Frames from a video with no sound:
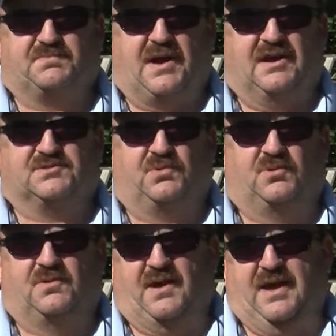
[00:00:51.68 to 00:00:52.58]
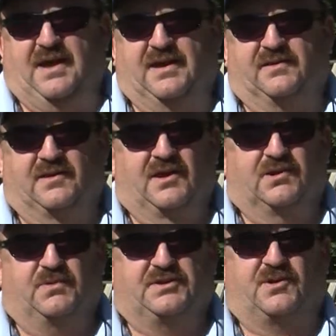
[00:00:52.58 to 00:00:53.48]
possible and
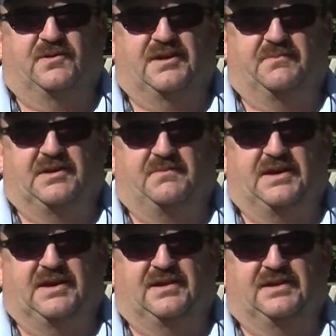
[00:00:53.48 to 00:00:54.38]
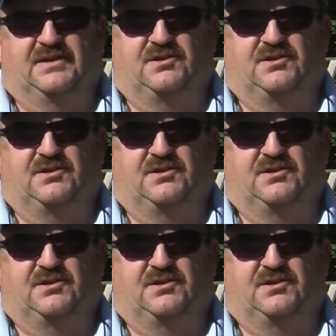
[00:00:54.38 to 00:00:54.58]
return them immediately